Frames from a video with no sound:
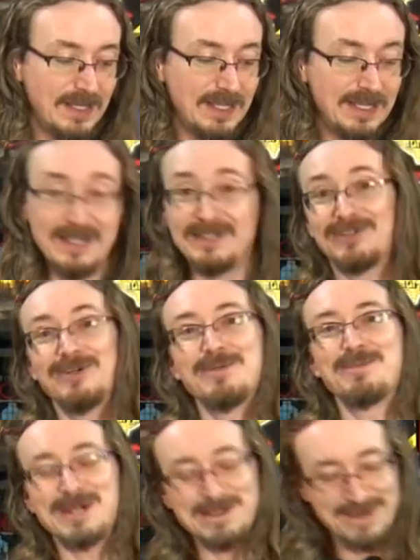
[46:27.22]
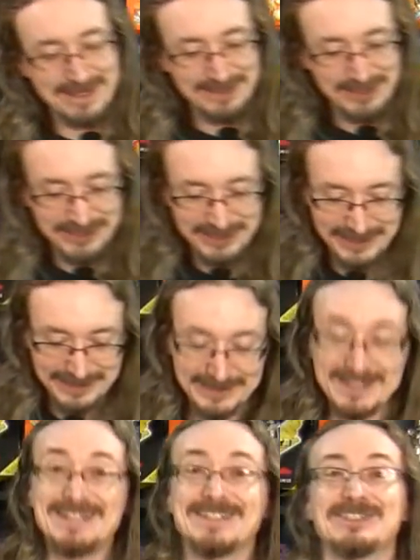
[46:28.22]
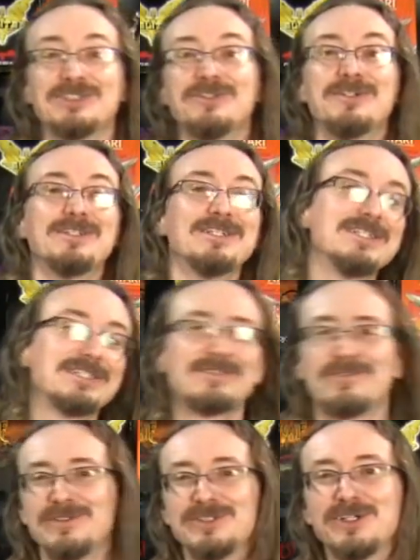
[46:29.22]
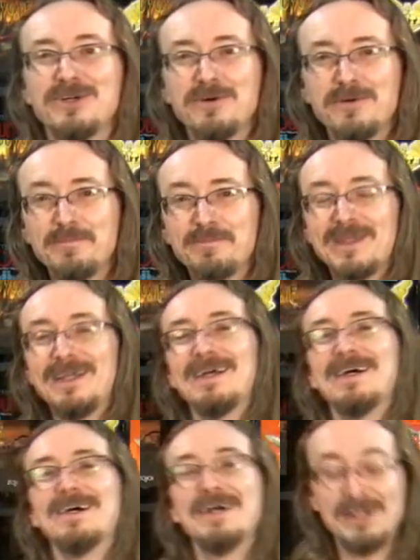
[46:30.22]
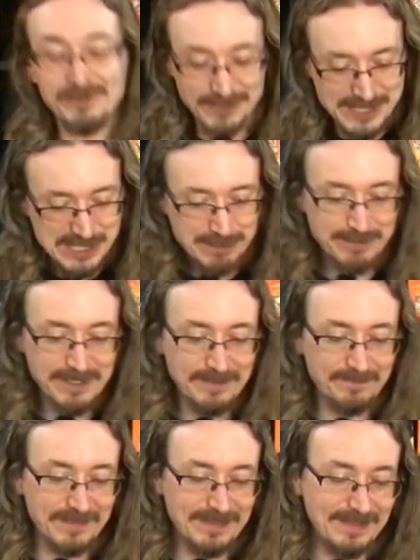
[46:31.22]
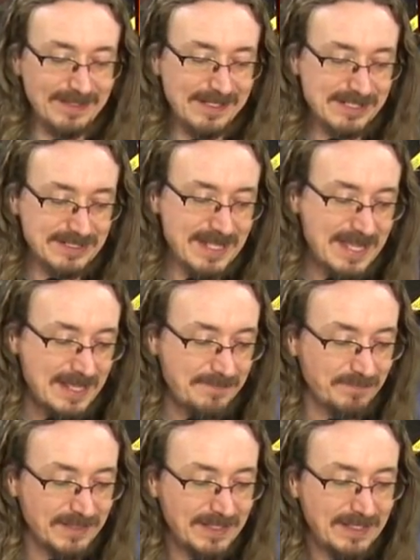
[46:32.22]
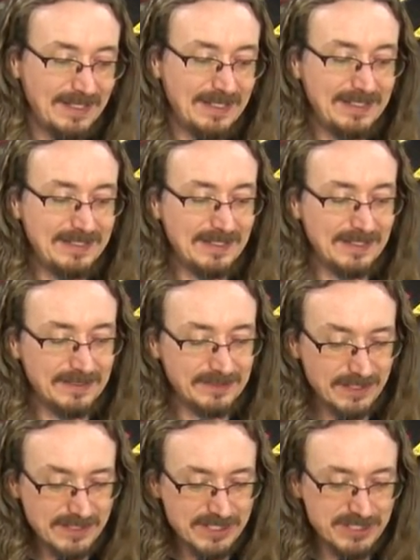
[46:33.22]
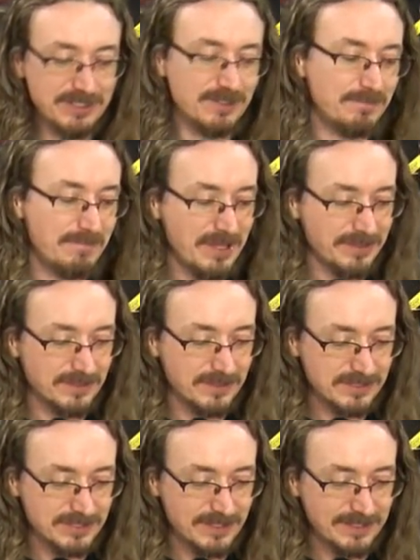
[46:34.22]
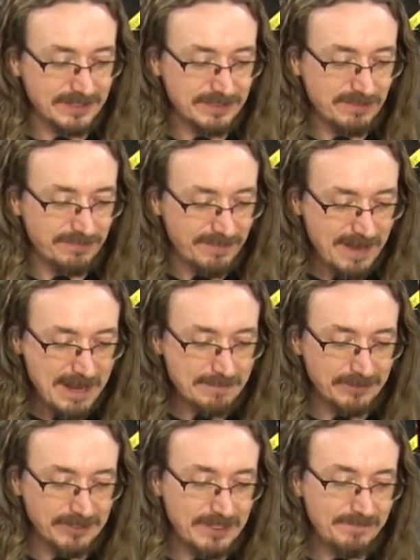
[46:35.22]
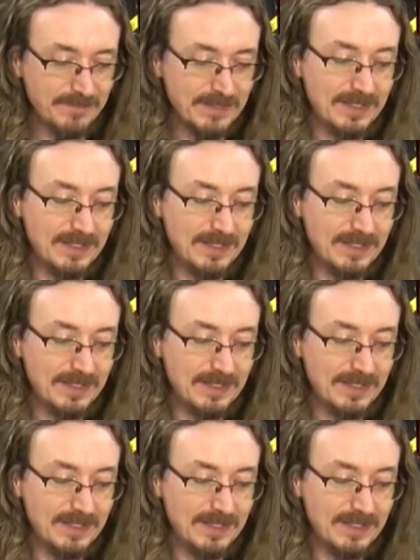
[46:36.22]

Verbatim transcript: And the cool part about this is he's not just doing this for his own uh, enrichment. Uh, instead, he, a young single mother starting a new family,